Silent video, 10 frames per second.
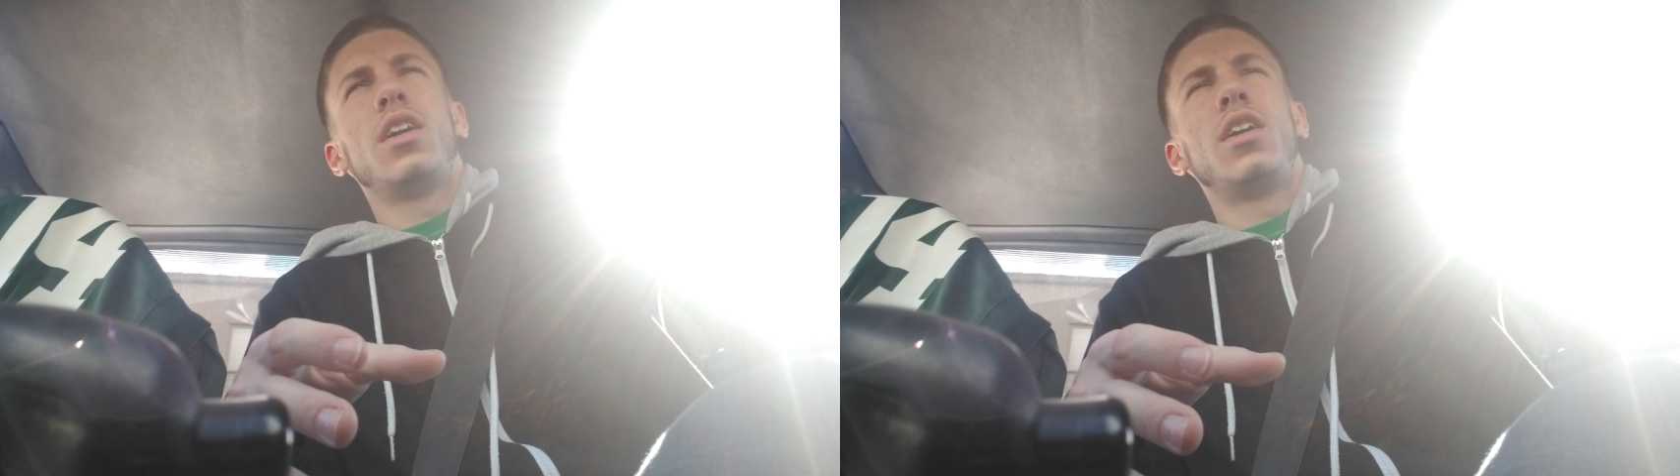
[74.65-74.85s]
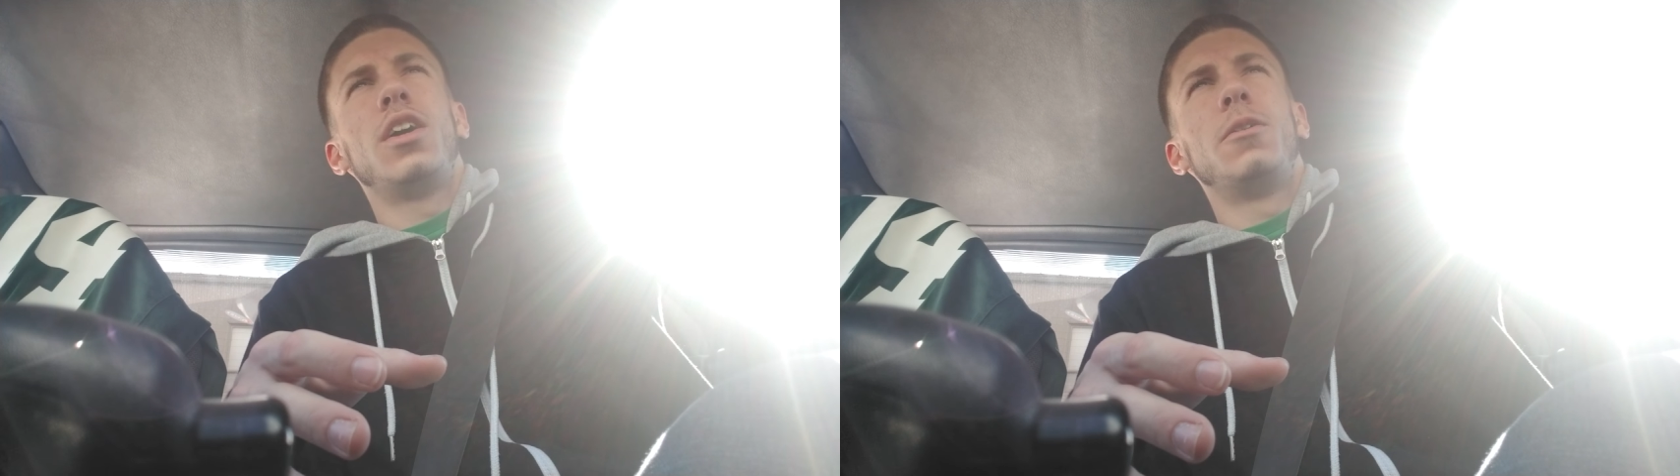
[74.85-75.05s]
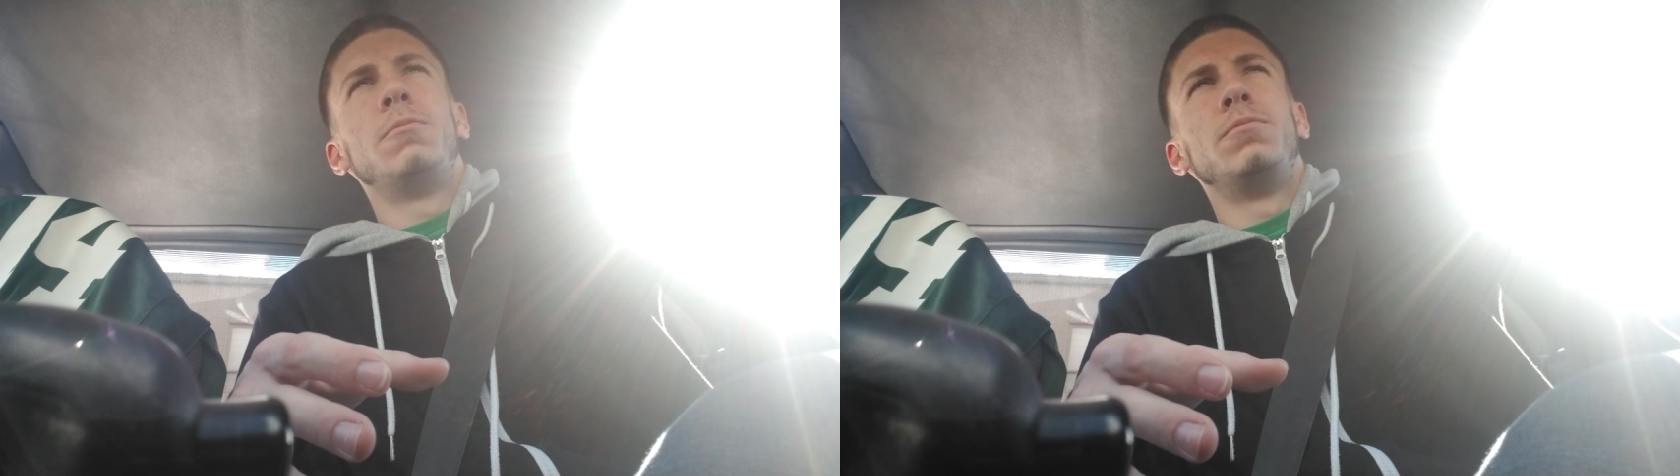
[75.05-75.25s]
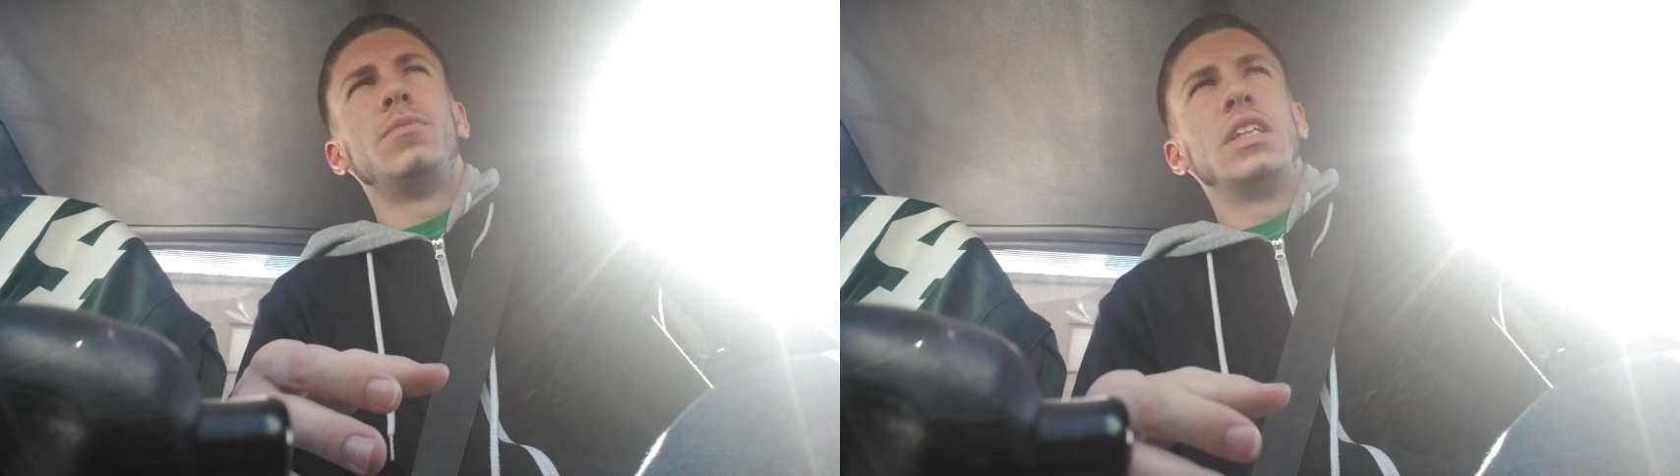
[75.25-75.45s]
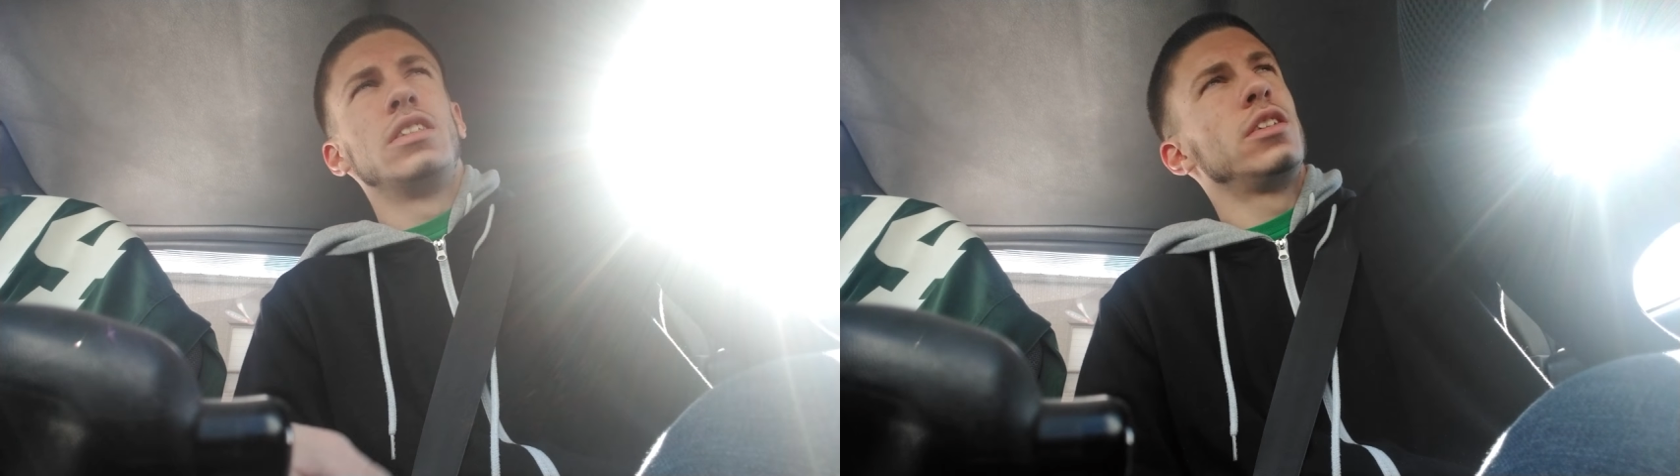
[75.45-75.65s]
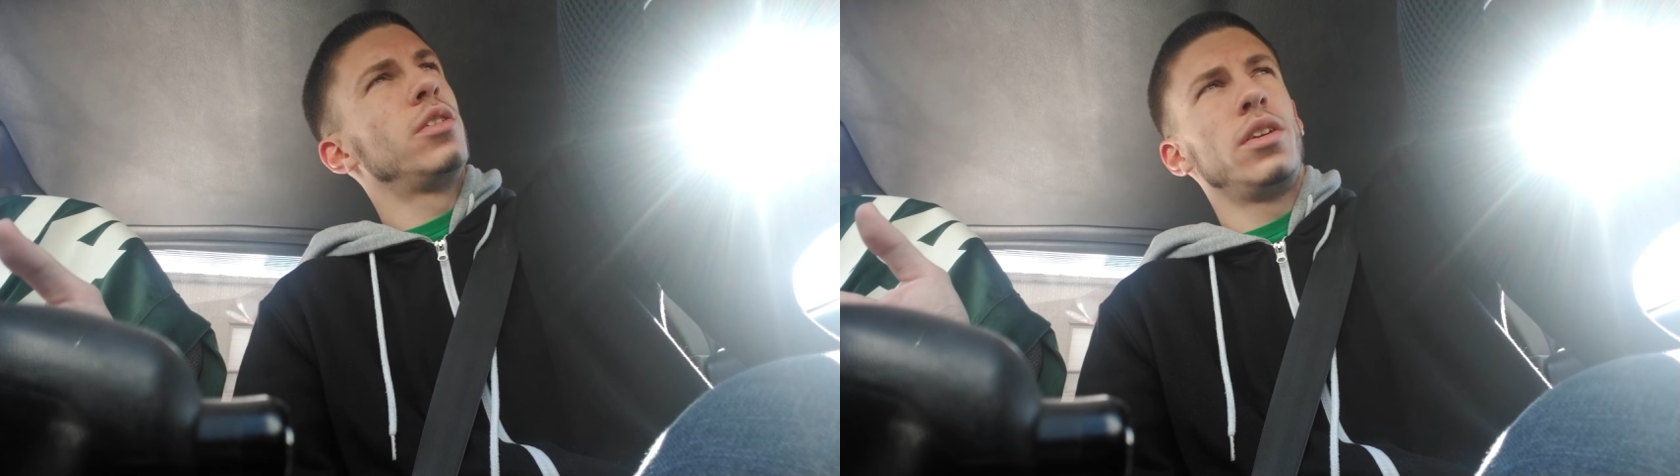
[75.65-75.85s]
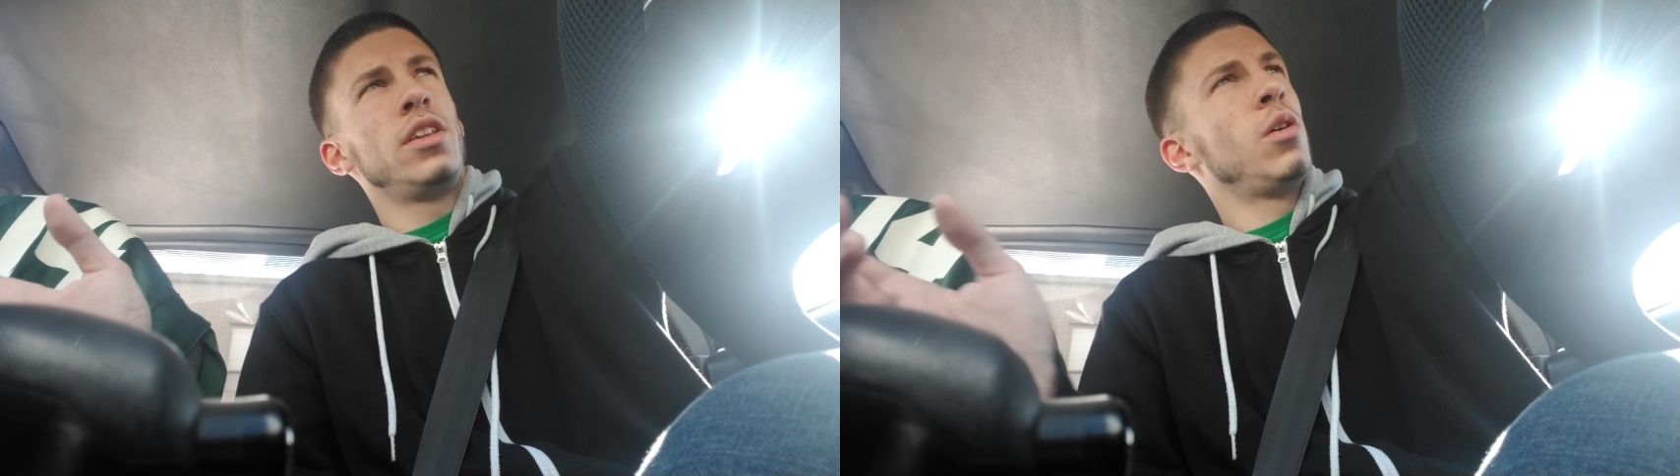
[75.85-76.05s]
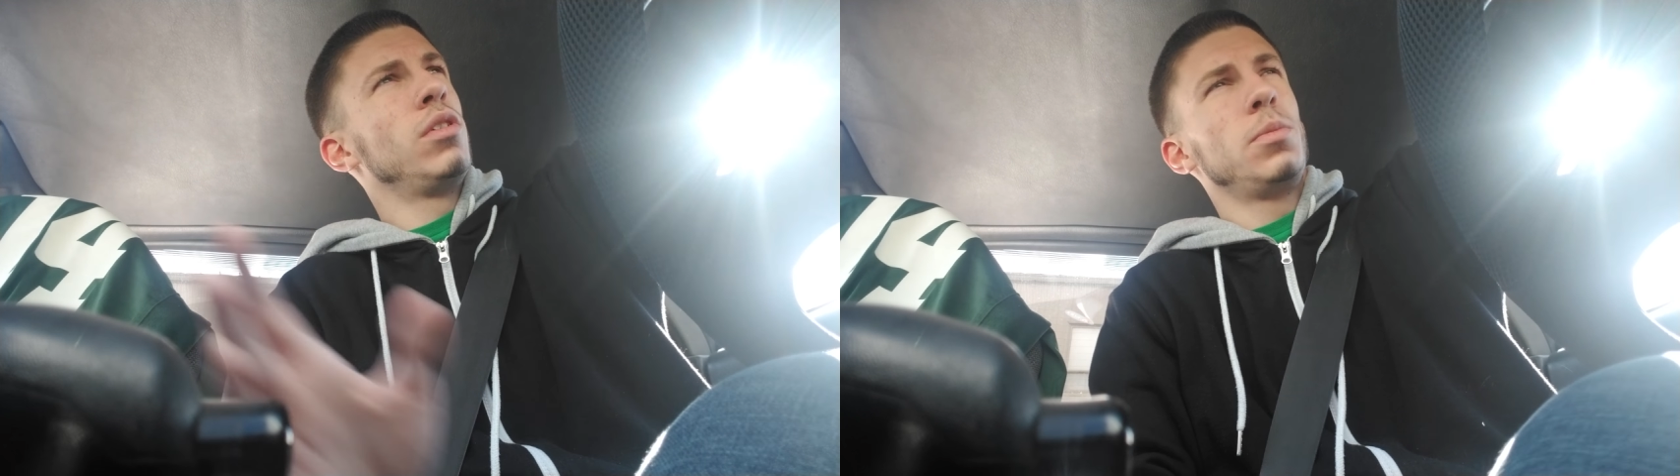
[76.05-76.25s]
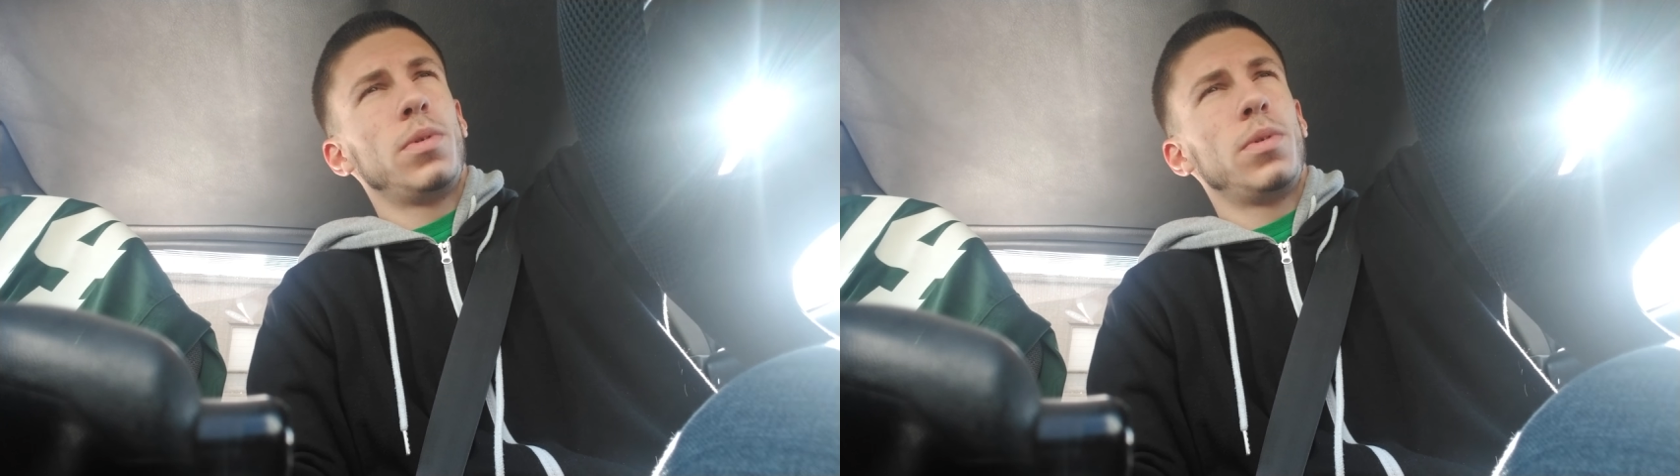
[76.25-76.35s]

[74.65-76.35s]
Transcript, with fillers: um, is literally the only